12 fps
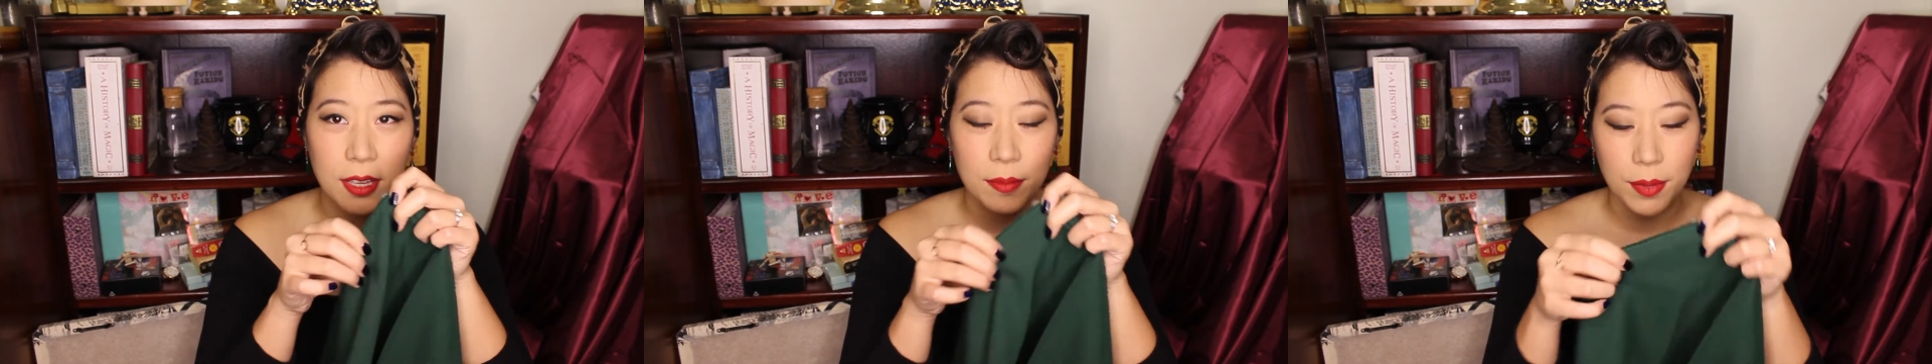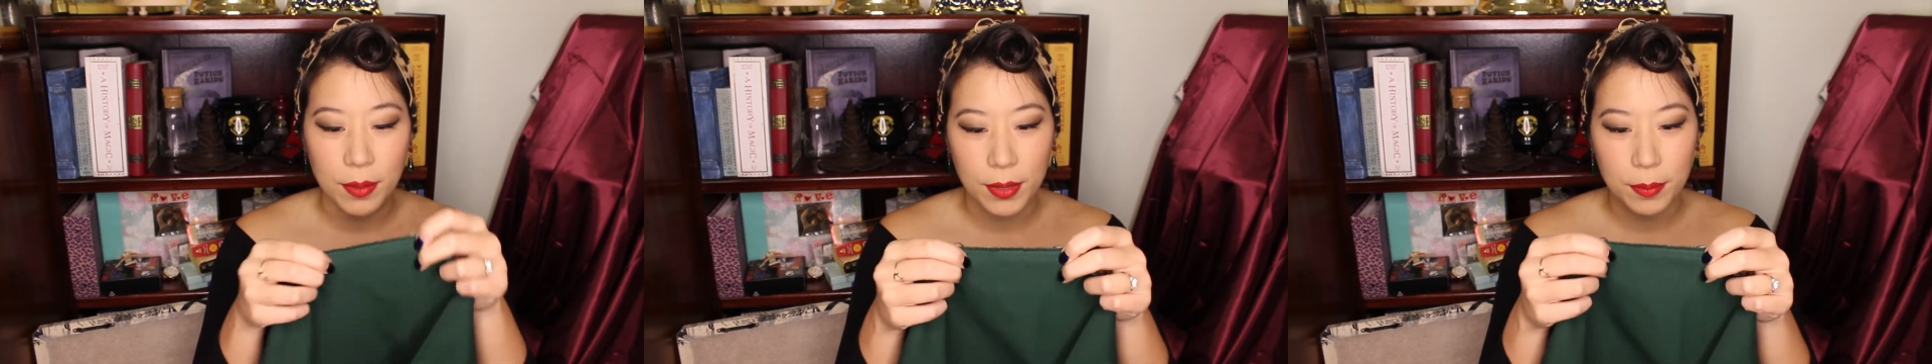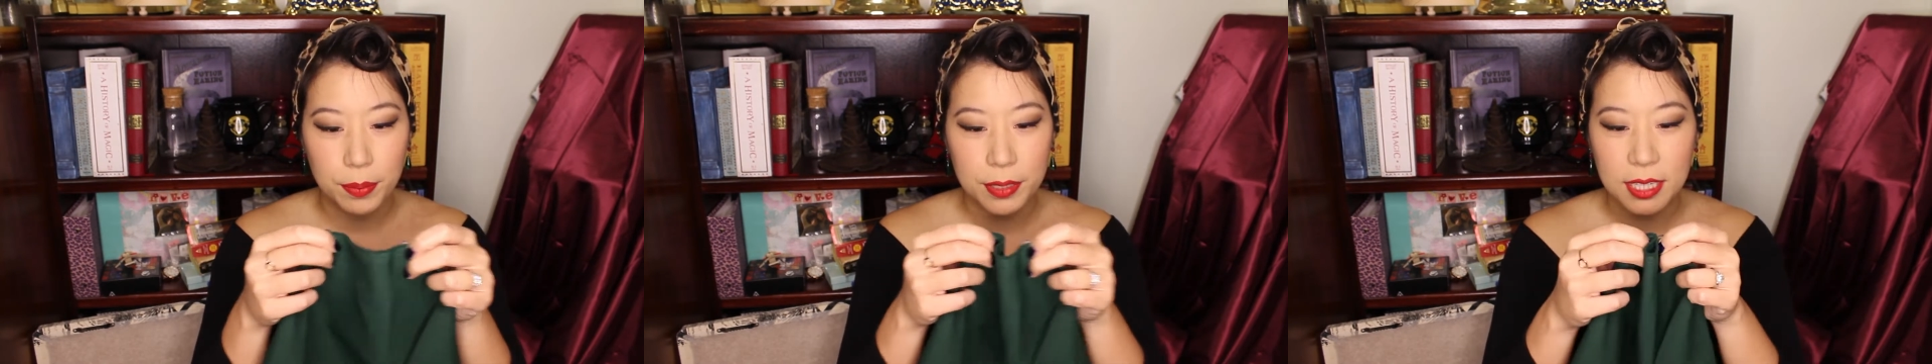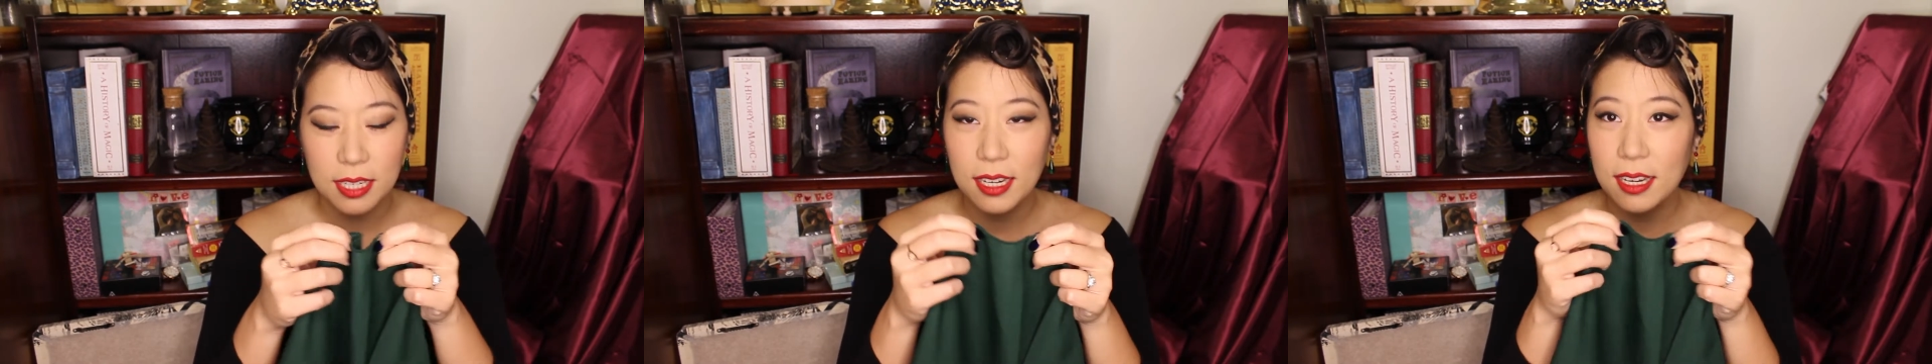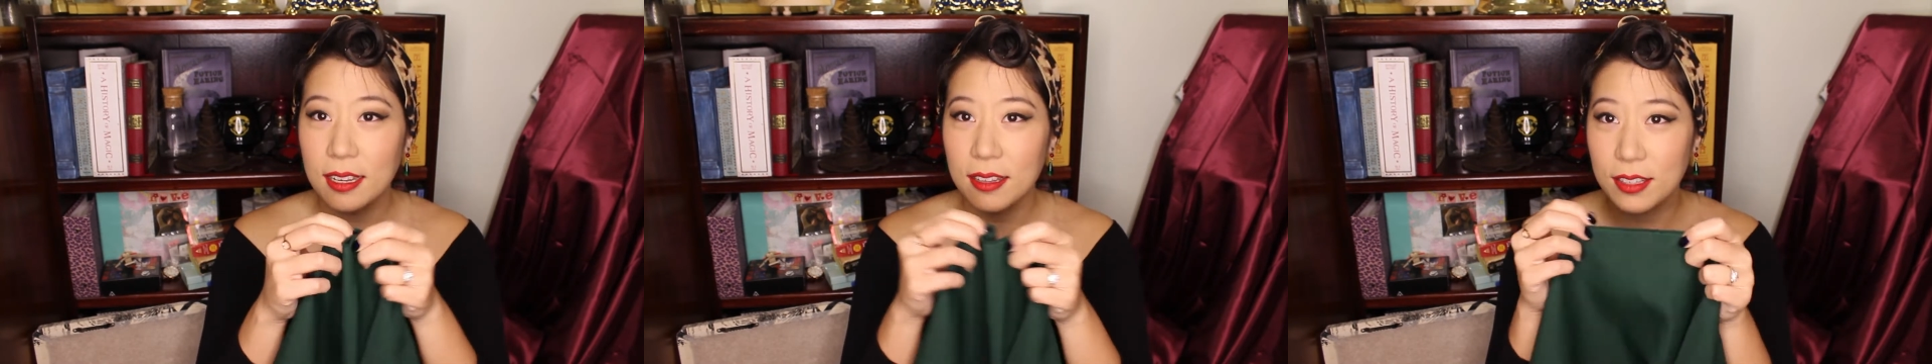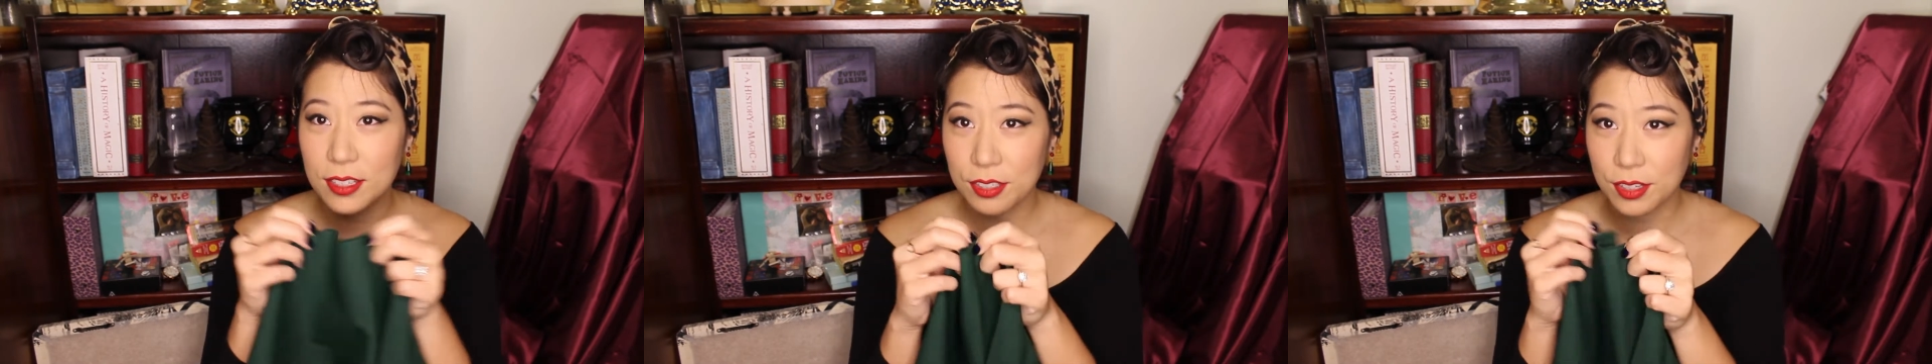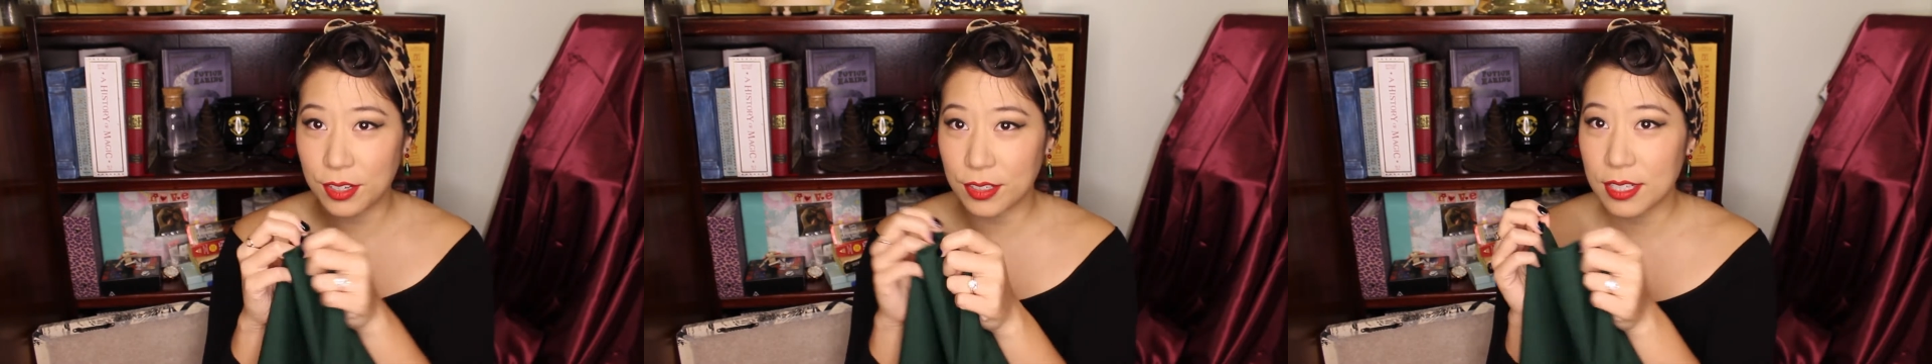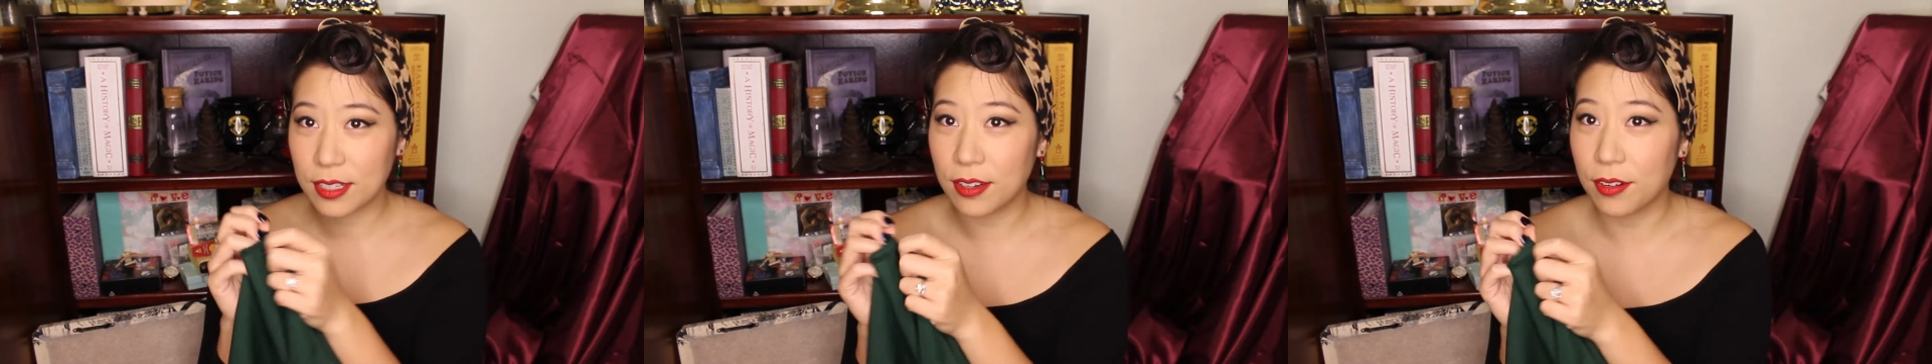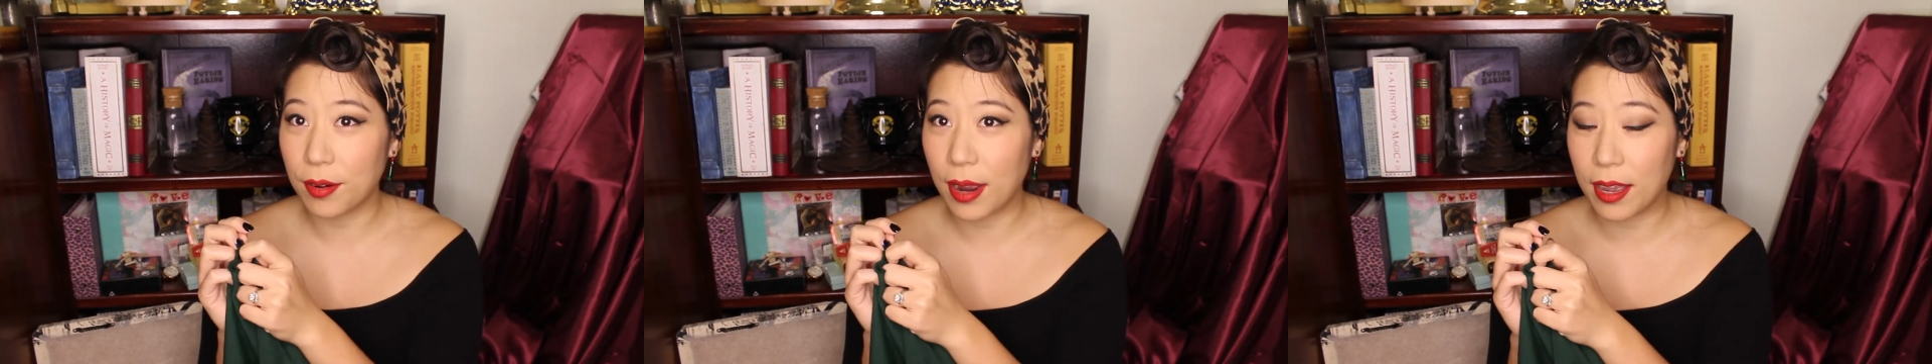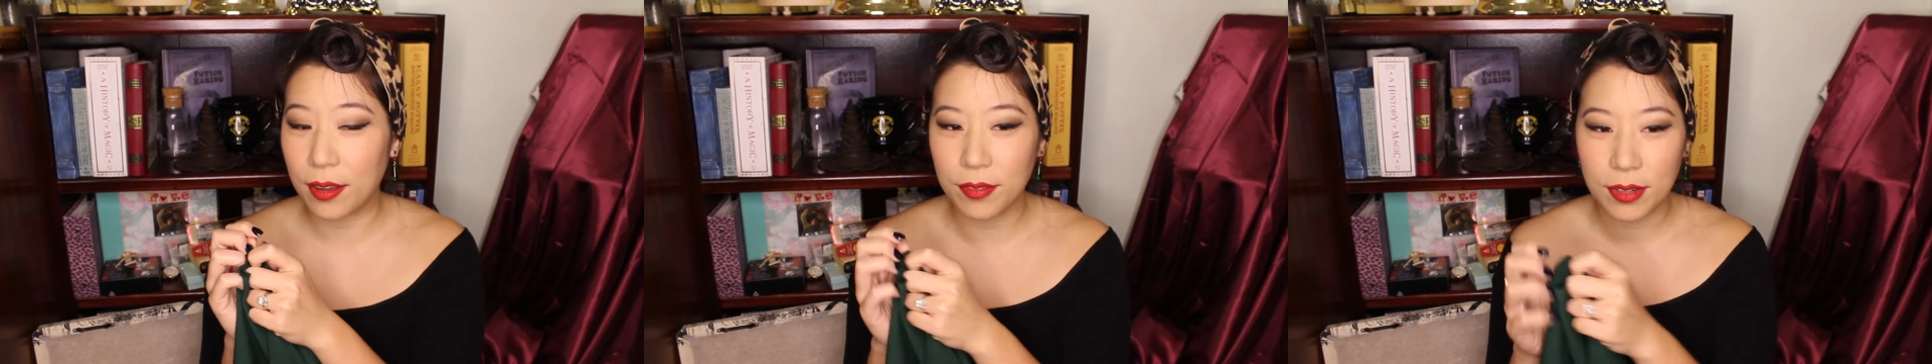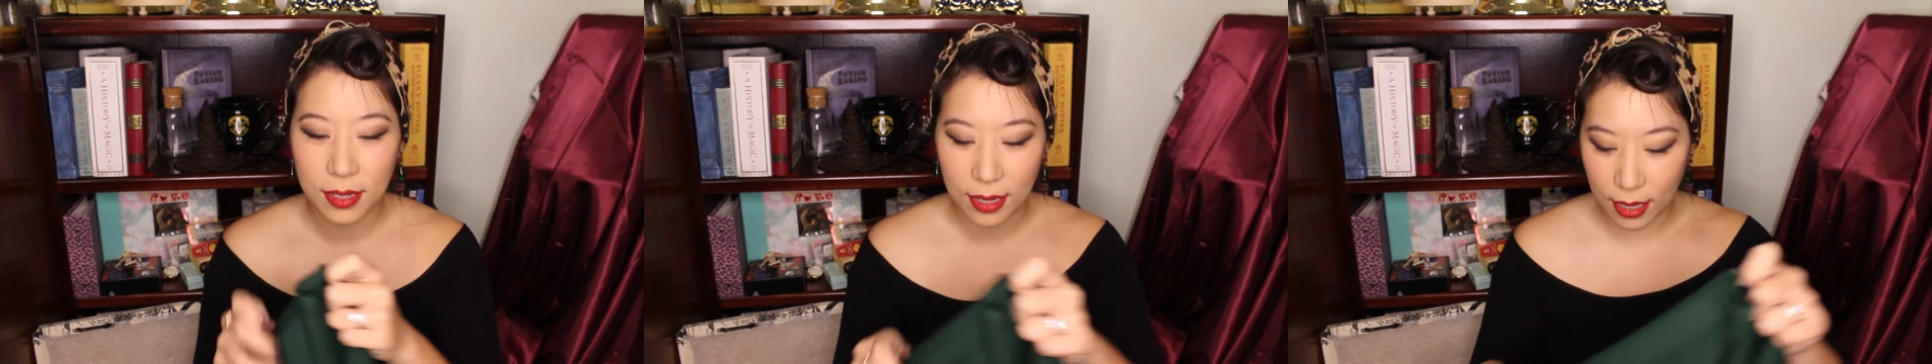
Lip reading: maybe pleating the skirt around